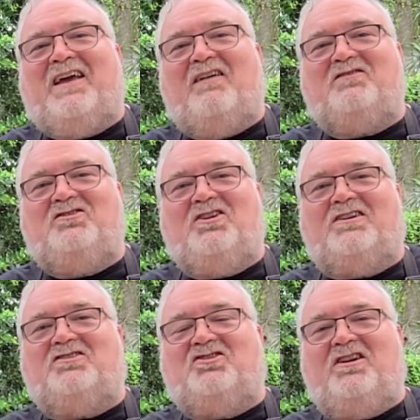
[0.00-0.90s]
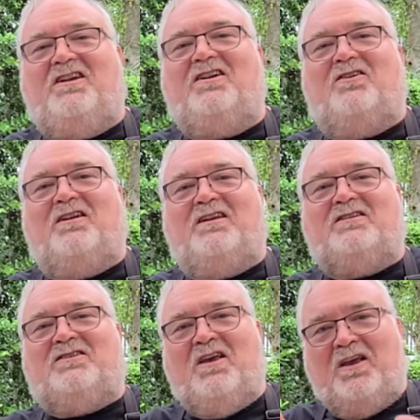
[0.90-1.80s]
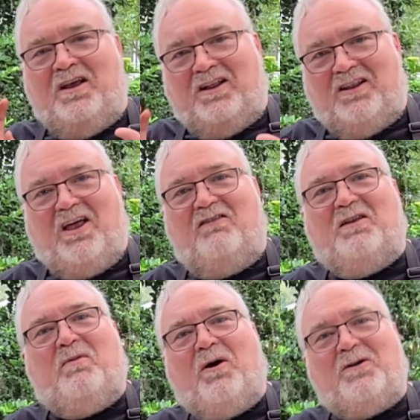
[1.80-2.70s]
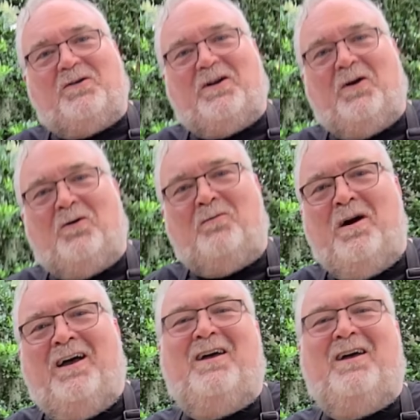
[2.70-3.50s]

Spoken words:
have just cheated on his lovely partner at home